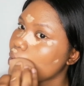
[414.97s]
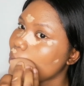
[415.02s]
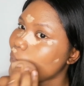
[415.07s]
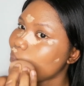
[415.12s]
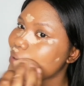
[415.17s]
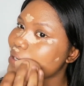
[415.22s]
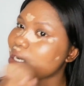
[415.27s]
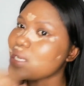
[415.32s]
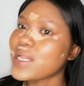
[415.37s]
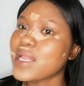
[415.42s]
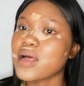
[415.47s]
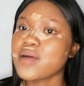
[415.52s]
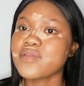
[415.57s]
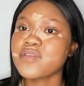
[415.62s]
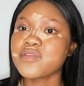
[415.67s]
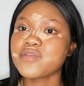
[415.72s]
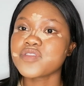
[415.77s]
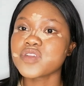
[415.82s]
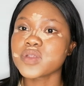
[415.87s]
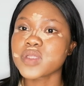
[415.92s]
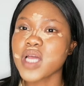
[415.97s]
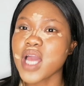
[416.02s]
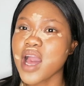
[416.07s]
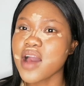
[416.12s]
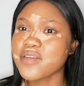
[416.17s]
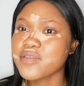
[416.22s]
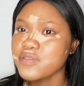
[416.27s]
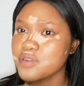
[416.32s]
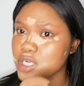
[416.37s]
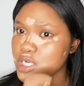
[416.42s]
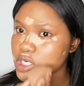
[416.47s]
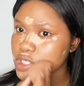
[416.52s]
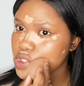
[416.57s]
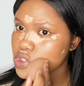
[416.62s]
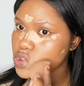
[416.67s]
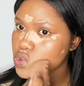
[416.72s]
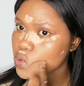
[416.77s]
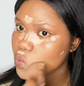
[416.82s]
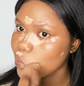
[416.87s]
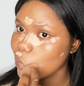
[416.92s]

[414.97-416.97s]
but I love the full coverage.